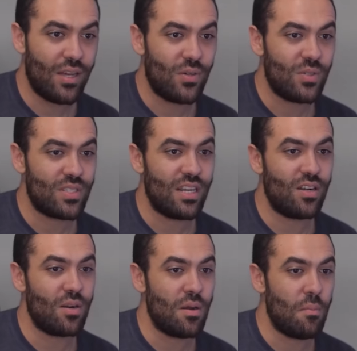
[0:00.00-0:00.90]

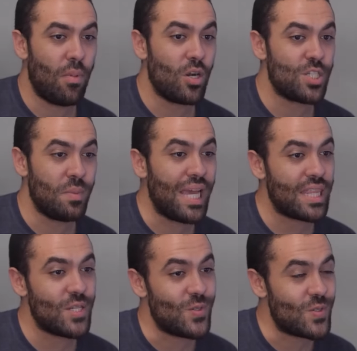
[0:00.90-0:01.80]
Senator Margie
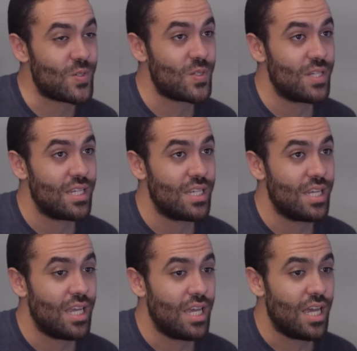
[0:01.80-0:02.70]
Matthews,
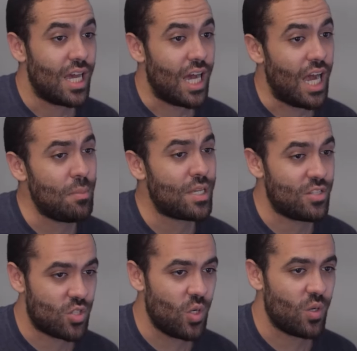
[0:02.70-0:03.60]
I'm
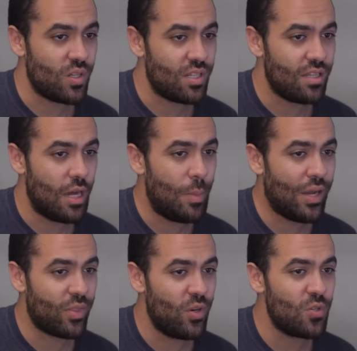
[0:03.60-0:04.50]
concerned
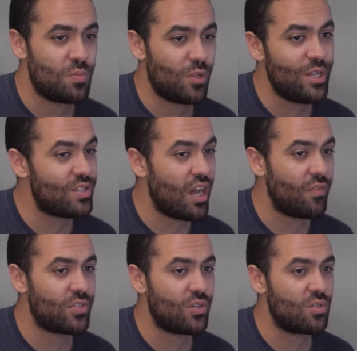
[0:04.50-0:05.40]
about those police
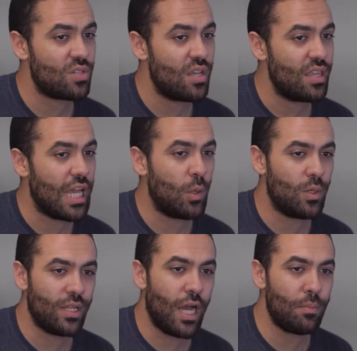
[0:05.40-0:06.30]
officers that
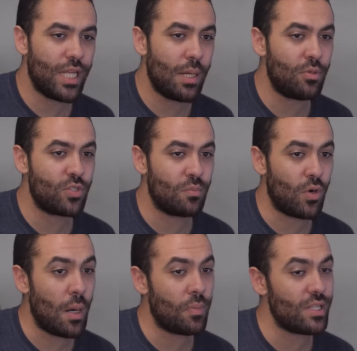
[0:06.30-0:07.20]
will not be able to
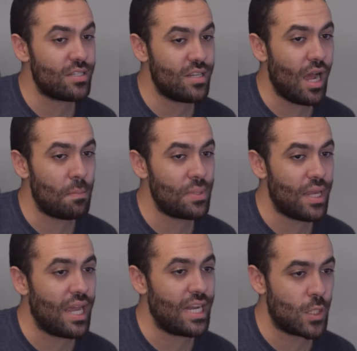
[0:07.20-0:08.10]
properly stop
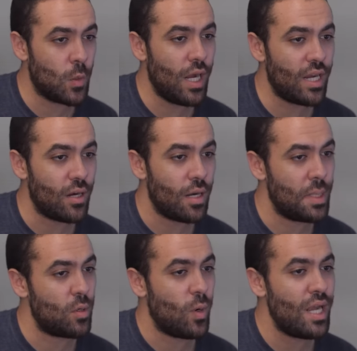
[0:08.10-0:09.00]
and inquire
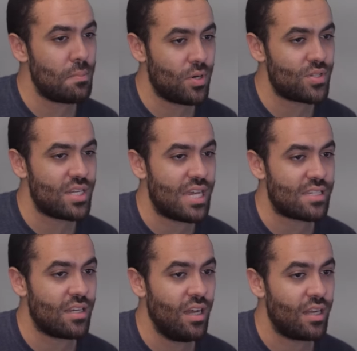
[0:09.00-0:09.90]
about why a person has
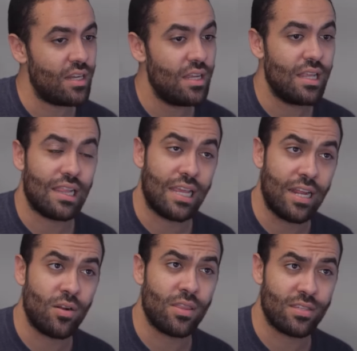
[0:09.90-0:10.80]
a gun laid
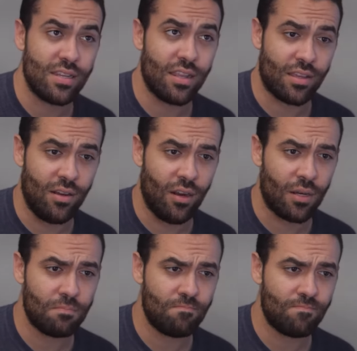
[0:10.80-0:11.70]
out on the seat of the car.
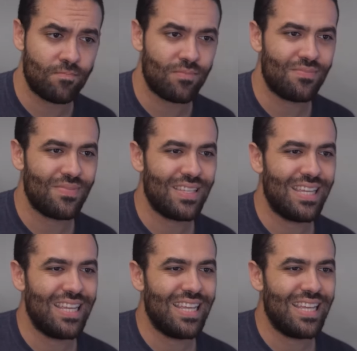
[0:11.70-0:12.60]
Get
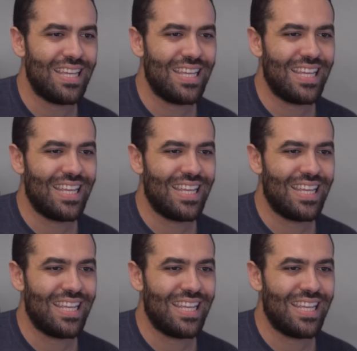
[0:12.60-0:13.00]
fucked, pig.